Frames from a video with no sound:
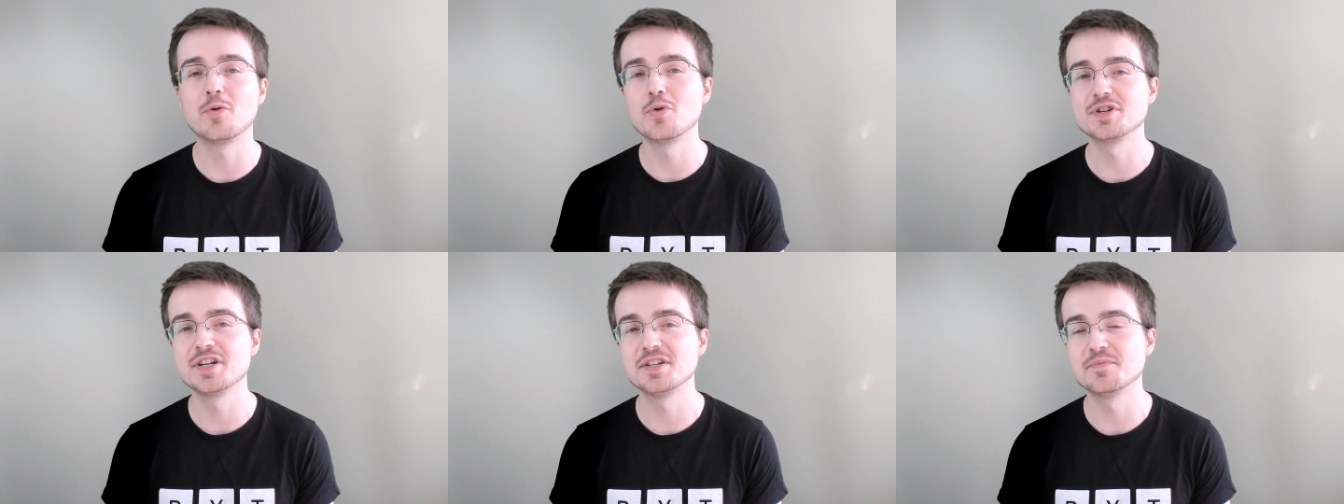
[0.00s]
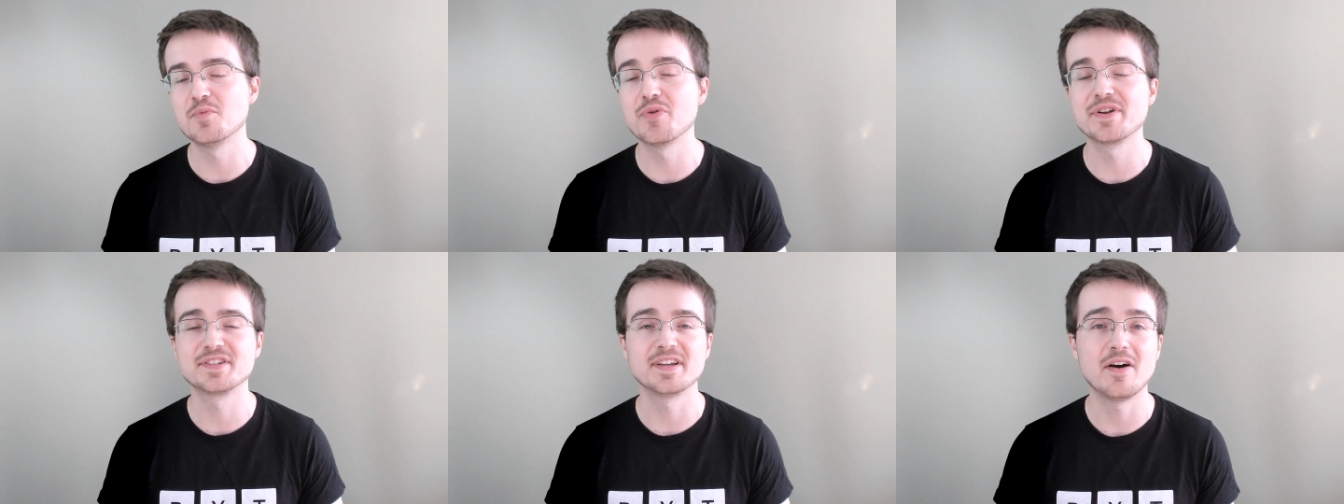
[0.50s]
courses
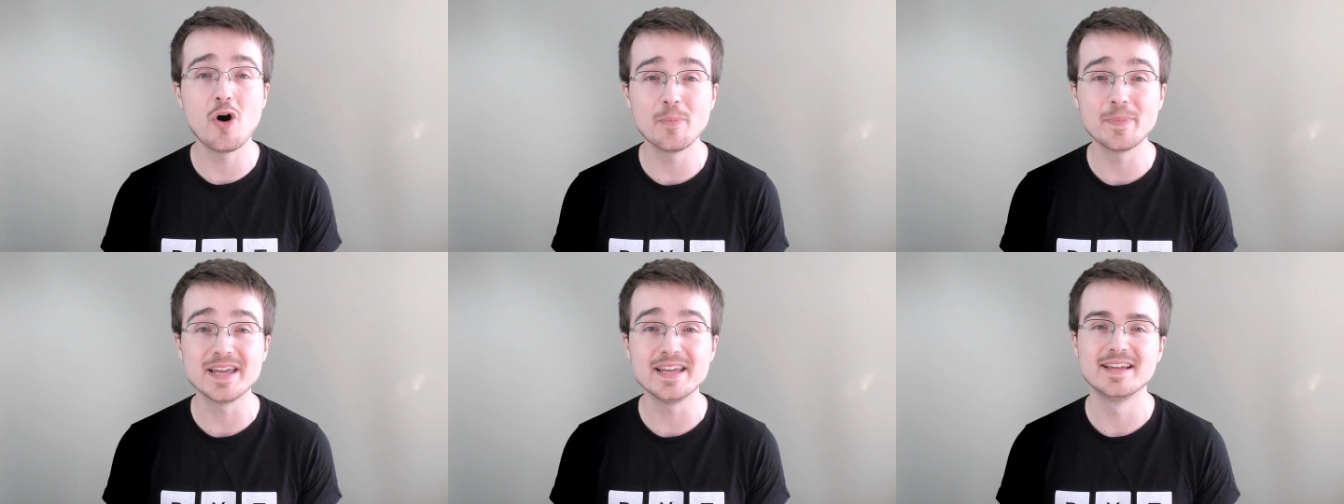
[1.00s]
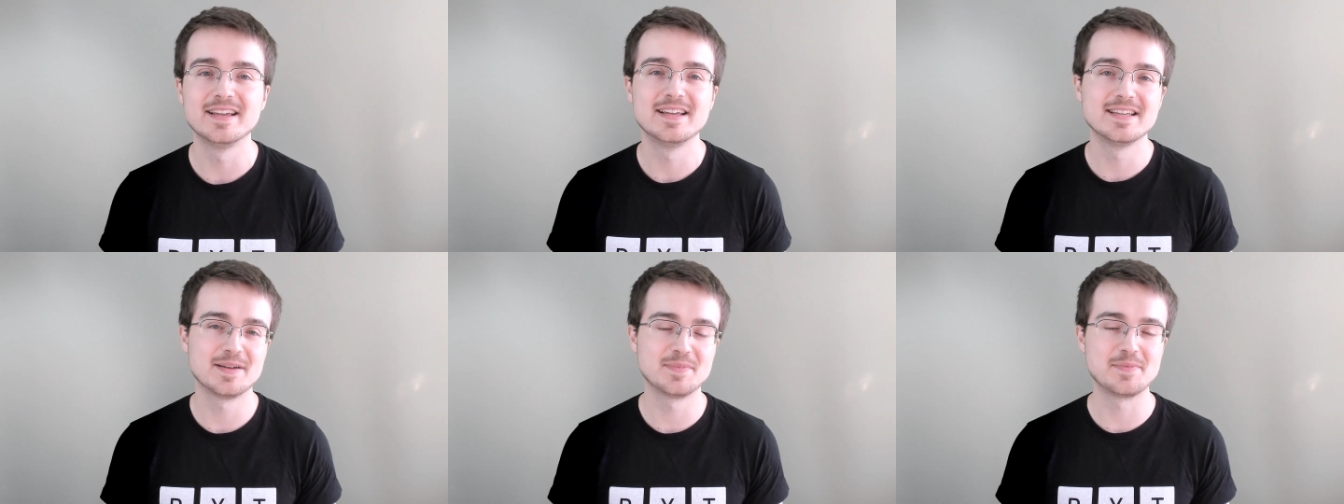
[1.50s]
more as a hobby,
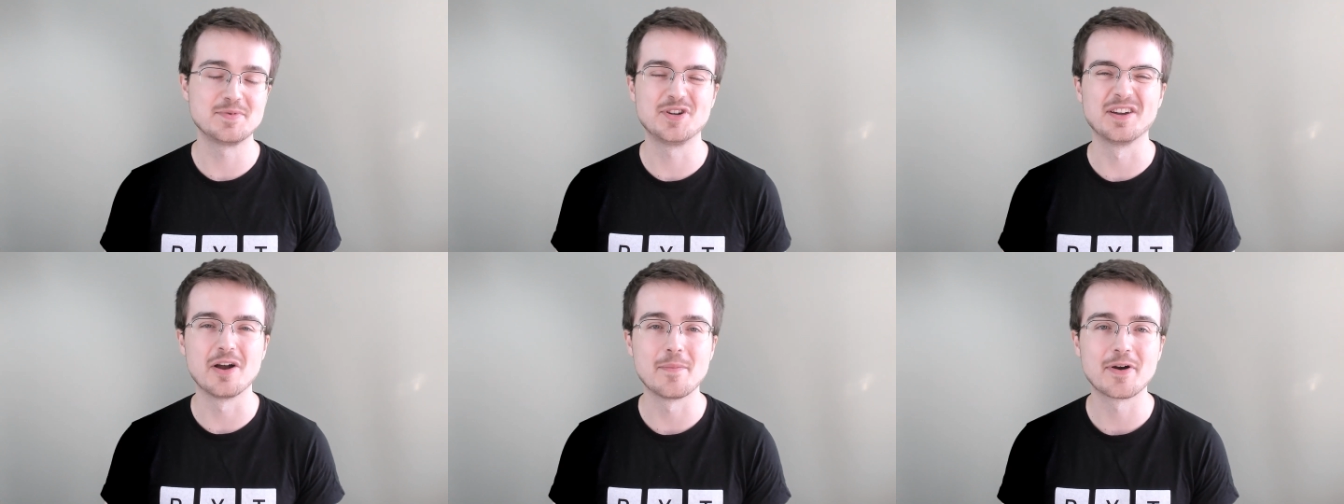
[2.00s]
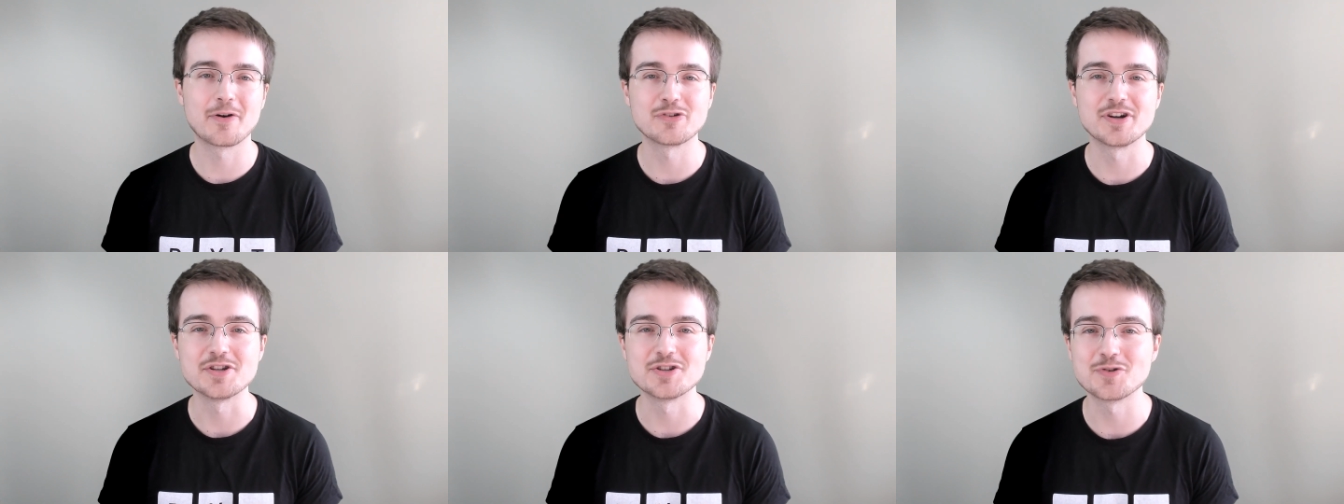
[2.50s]
sometimes you can come
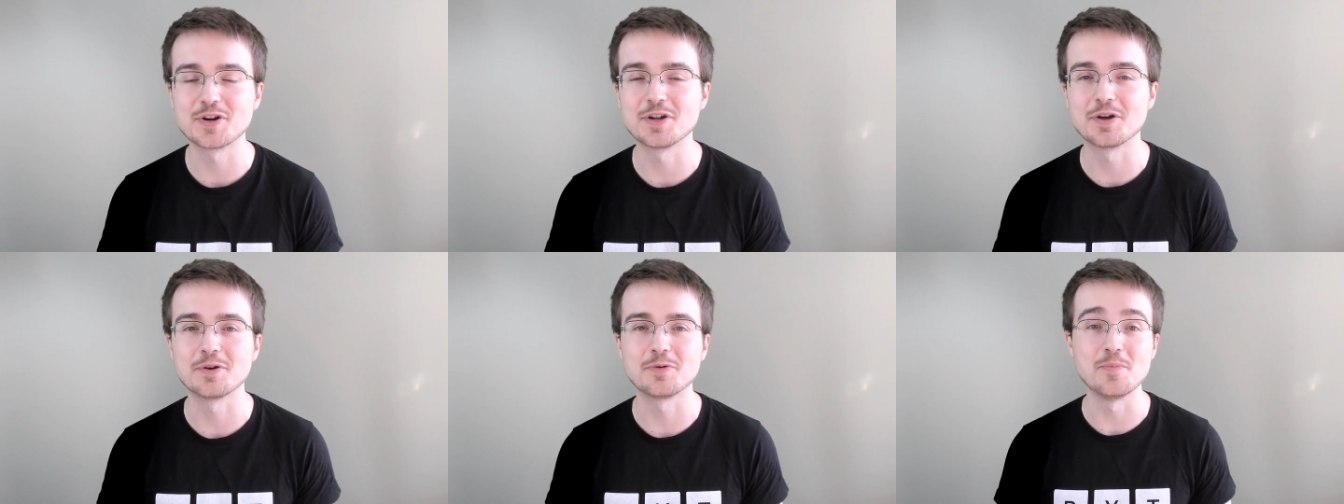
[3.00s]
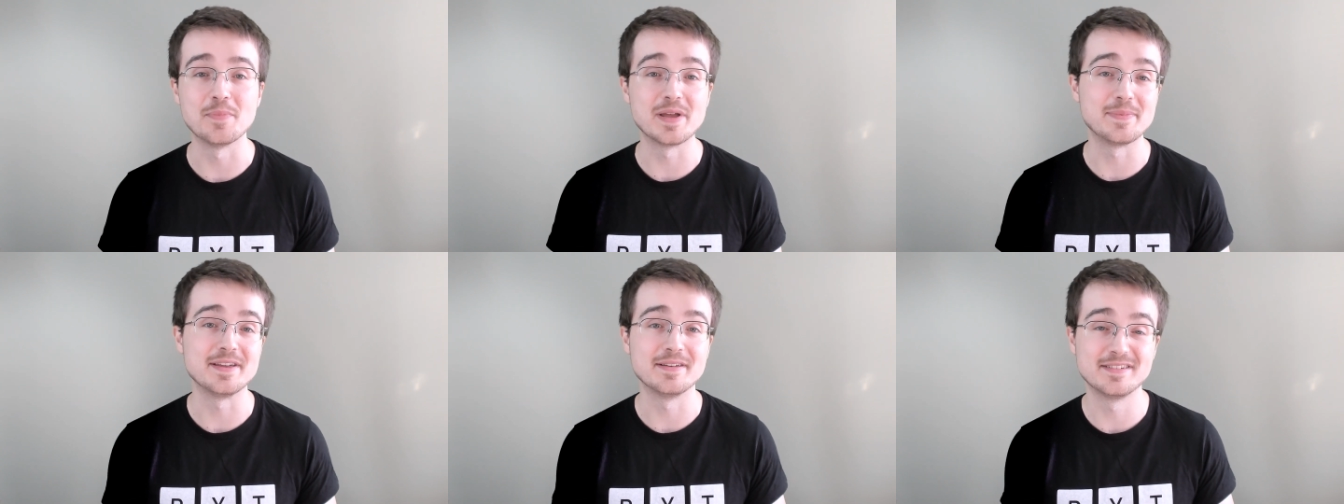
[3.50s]
across an instructor who
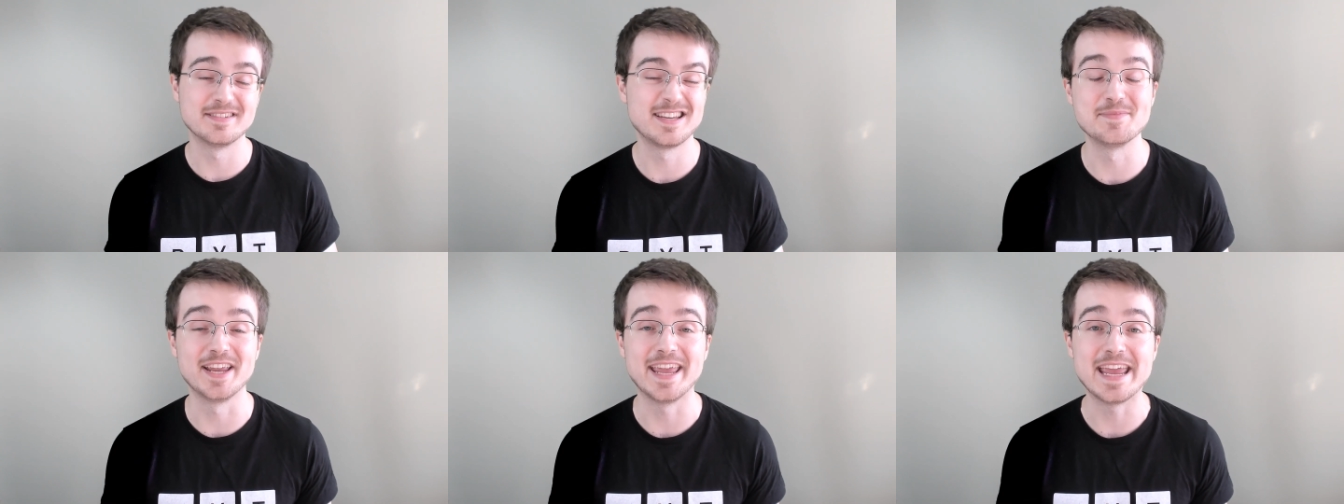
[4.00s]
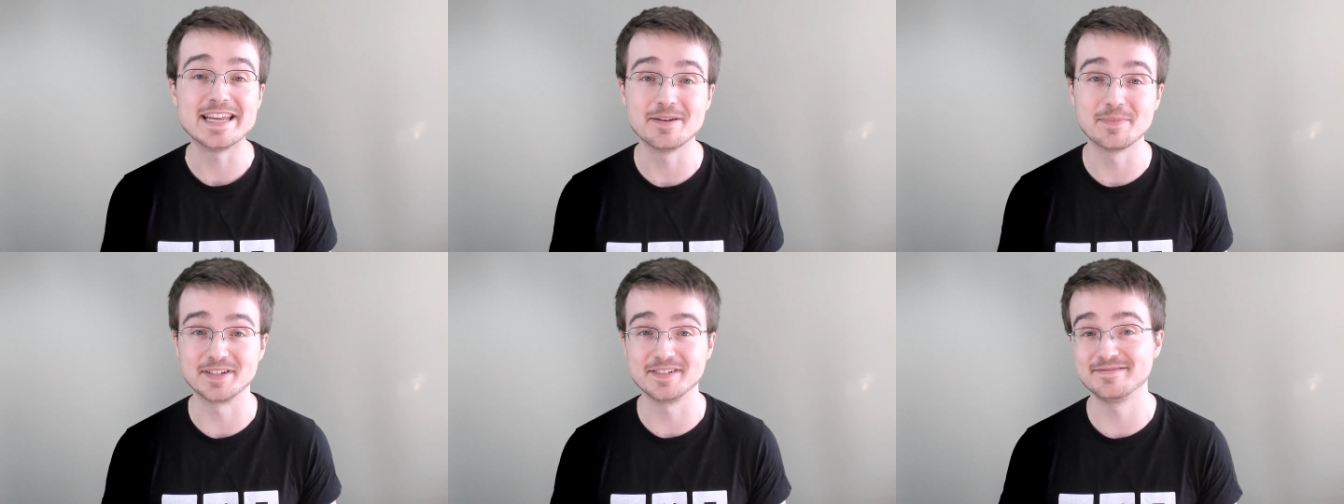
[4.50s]
maybe seems
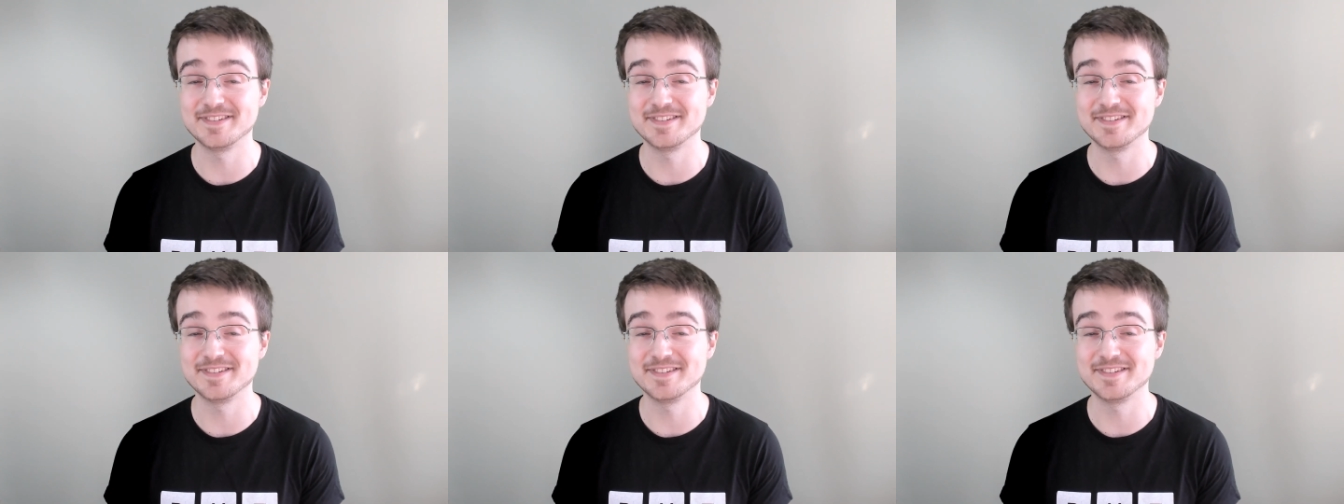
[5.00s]
engaging but